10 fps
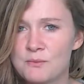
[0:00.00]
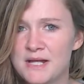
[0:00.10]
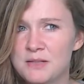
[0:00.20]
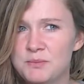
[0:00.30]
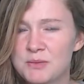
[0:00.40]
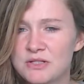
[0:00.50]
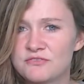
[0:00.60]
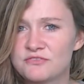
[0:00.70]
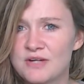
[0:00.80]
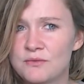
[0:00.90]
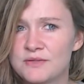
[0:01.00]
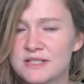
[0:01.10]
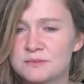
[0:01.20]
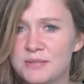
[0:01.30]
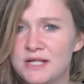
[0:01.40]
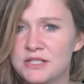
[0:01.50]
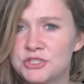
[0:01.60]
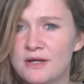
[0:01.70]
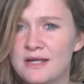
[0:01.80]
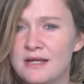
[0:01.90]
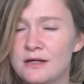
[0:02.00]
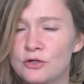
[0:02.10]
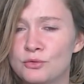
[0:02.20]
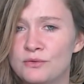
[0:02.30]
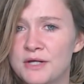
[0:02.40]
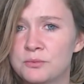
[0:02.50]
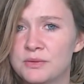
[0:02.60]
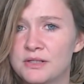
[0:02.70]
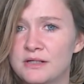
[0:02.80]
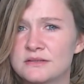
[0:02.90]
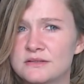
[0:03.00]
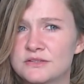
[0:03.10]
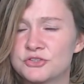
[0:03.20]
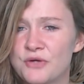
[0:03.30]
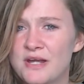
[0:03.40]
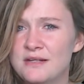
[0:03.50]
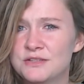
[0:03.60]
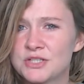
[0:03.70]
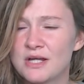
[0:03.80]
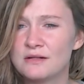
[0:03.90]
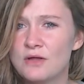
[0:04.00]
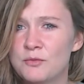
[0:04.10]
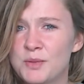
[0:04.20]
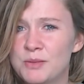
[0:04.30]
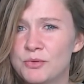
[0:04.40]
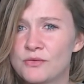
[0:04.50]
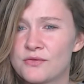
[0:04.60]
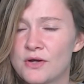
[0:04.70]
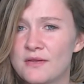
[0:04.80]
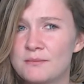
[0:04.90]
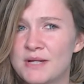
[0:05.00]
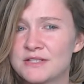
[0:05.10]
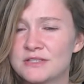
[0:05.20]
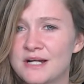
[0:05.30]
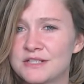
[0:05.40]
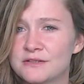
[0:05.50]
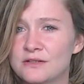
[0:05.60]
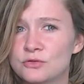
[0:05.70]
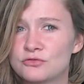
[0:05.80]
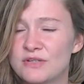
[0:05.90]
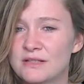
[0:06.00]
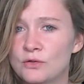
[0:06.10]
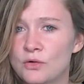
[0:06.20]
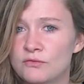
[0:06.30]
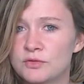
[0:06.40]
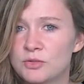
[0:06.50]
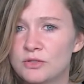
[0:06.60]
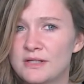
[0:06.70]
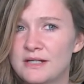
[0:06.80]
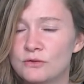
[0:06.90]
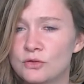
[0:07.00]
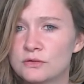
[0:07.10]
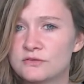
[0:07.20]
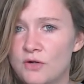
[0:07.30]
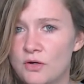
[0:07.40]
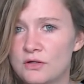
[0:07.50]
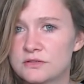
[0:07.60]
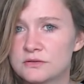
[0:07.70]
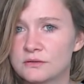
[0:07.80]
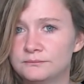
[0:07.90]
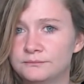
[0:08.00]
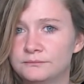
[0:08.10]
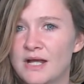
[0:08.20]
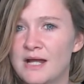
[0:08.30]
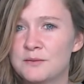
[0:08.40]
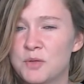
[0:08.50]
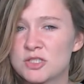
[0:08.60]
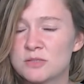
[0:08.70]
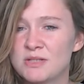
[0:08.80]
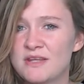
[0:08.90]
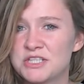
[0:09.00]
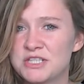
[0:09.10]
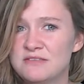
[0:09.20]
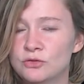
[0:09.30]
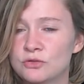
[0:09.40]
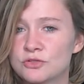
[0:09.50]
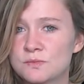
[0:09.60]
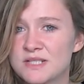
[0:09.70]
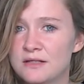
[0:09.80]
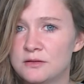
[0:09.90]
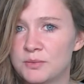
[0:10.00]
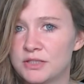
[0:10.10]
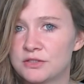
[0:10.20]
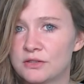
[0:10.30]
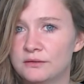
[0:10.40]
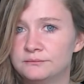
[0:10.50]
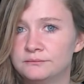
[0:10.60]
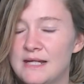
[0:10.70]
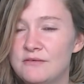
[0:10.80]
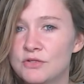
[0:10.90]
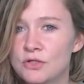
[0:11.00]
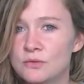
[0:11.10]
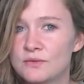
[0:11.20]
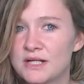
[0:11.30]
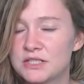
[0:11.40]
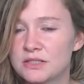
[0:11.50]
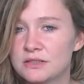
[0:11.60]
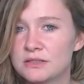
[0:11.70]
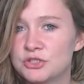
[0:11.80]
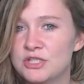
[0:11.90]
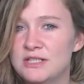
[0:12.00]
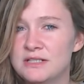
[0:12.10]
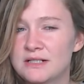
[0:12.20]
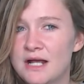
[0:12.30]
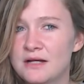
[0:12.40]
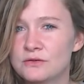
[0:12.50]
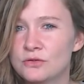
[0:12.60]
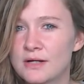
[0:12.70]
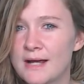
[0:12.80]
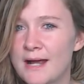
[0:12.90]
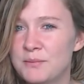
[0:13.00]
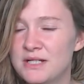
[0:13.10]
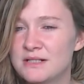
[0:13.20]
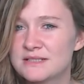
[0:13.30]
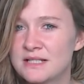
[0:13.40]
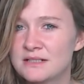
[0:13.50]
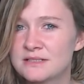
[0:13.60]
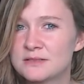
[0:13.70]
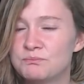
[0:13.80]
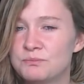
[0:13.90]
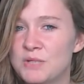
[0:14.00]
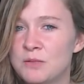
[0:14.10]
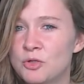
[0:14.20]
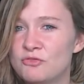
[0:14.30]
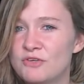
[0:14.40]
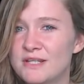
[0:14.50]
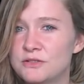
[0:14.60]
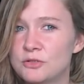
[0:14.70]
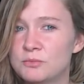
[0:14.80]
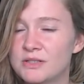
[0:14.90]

many people have found this picture incredibly strange, and a lot of people thought that Madyson actually looked really uncomfortable and it looked forced, and possibly that she even looked upset in the picture. Even though that she did kind of look happy in a sense, people really do